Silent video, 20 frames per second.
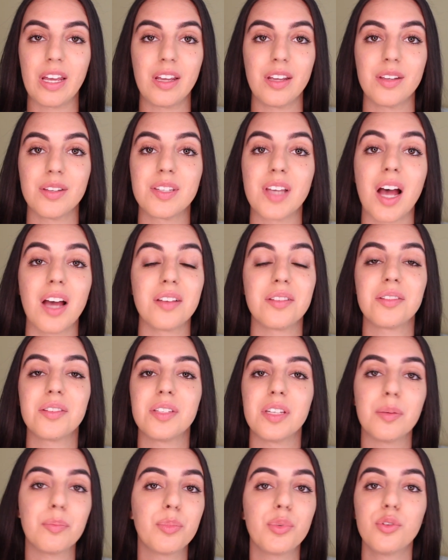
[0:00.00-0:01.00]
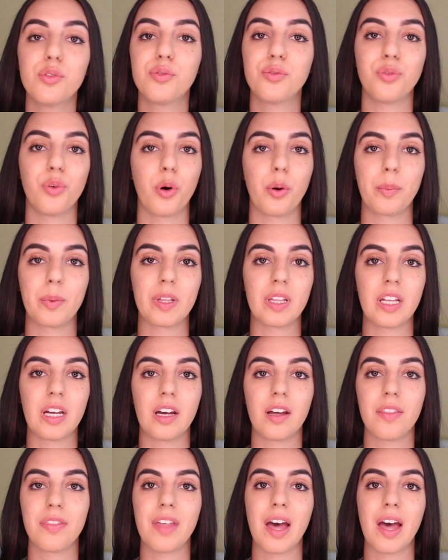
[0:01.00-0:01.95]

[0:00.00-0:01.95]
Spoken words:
is a simple formula